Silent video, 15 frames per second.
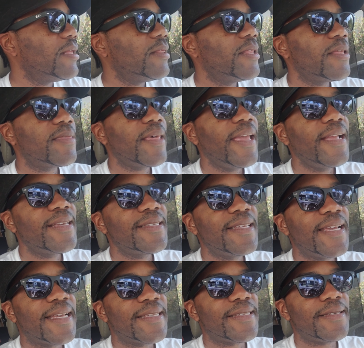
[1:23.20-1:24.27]
the thing is
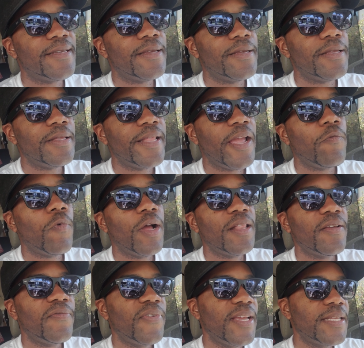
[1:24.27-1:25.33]
this, they want
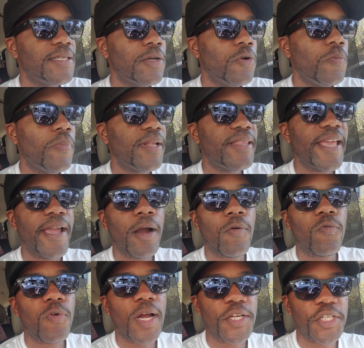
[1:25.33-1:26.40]
the V2, but they are
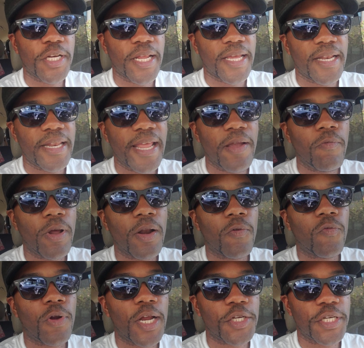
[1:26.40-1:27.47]
rushing it. They want to
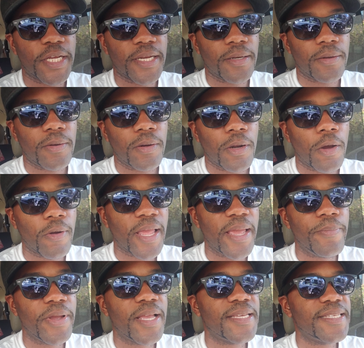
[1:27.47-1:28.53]
rush it, okay?
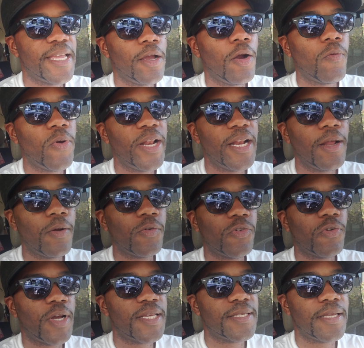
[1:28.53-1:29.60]
Because they already don't
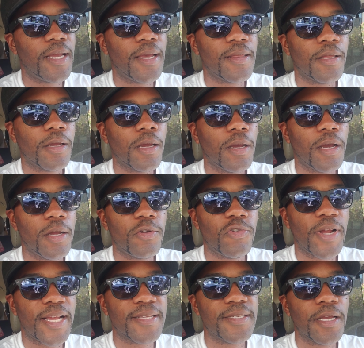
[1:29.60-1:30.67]
trust the other
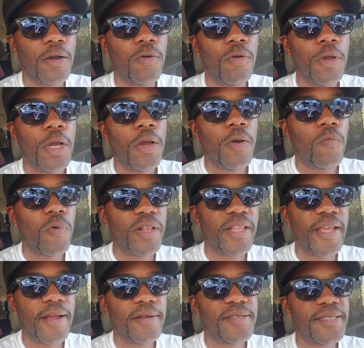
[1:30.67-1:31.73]
contract. So what
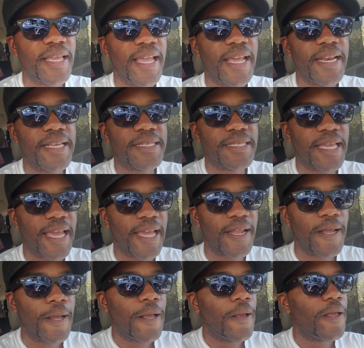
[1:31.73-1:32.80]
they're saying is that,
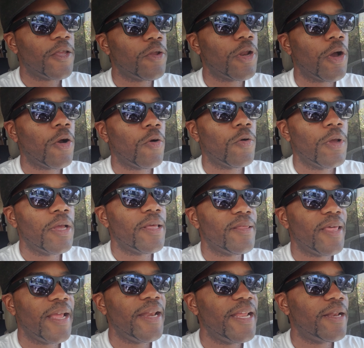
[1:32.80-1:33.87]
you know,
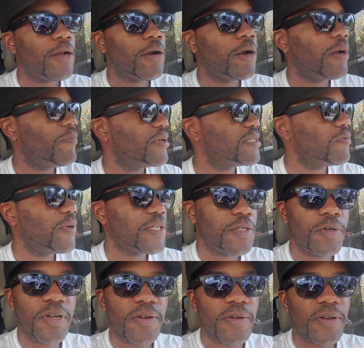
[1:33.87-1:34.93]
they need to hurry up and switch
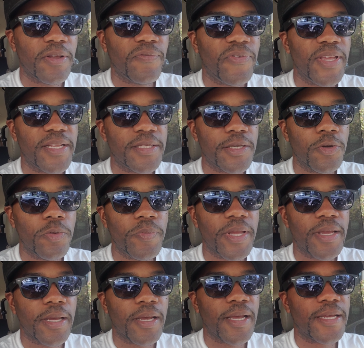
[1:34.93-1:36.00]
to the, the V2
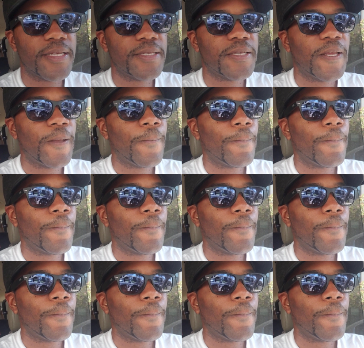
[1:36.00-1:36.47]
because,